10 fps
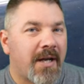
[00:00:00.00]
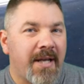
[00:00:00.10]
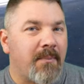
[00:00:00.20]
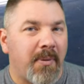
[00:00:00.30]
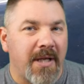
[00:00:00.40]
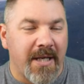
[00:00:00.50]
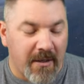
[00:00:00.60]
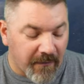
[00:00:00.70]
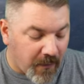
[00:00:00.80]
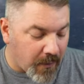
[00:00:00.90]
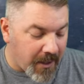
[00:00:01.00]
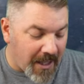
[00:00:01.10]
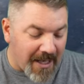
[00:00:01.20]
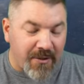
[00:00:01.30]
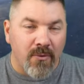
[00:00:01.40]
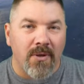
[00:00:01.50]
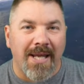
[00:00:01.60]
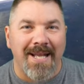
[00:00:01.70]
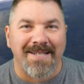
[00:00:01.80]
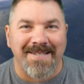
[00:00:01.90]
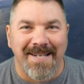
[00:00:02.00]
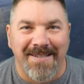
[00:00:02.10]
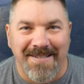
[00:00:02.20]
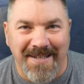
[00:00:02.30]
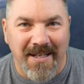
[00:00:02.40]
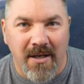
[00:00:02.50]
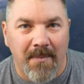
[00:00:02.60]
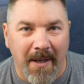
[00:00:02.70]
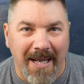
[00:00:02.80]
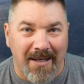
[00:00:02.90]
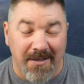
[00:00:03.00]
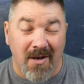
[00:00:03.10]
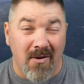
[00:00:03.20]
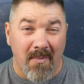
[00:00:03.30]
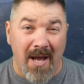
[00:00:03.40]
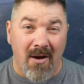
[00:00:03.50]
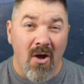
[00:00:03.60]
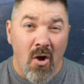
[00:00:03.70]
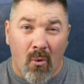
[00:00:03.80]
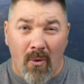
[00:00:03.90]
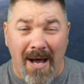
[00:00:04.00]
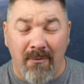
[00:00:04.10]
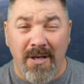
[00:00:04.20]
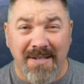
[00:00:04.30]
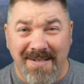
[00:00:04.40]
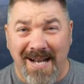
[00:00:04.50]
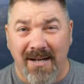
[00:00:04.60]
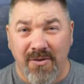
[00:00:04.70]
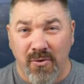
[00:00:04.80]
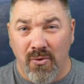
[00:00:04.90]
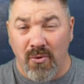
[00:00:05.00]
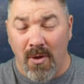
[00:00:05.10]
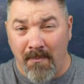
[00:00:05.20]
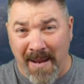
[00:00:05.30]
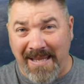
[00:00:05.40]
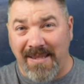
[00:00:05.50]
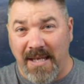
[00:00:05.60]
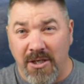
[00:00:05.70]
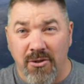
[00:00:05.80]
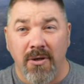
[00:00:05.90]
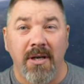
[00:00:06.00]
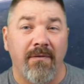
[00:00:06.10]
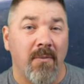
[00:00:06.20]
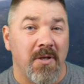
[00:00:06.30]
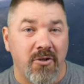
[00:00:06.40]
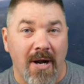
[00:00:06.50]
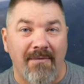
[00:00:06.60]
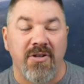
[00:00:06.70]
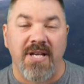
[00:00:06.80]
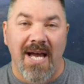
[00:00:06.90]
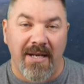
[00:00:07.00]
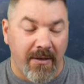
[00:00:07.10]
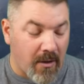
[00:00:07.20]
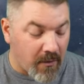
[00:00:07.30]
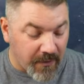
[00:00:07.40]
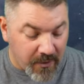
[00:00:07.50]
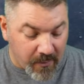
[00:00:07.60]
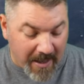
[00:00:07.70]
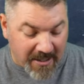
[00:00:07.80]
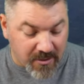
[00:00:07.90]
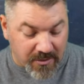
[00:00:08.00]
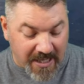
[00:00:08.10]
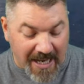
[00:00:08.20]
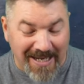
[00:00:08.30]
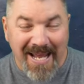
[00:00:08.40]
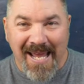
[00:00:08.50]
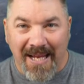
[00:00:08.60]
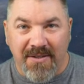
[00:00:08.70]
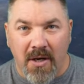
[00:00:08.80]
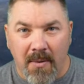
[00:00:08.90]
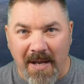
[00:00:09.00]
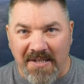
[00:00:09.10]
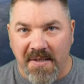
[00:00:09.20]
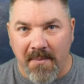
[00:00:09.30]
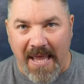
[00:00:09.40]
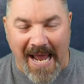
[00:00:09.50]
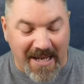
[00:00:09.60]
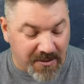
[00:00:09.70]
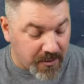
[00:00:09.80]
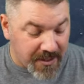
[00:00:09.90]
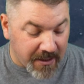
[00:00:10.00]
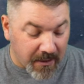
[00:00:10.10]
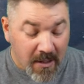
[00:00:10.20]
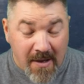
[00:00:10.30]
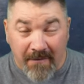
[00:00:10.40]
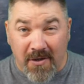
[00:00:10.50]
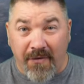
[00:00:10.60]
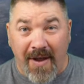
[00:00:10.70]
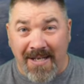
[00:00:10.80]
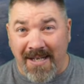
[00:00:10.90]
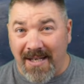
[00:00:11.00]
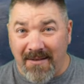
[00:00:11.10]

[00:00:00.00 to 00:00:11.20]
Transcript: I hit play here for you, I do want to kind of set the scene up and kind of talk about why we decided to make the entry from the driver's side to, over to the passenger side, and talk about some of the hazards here. First, find...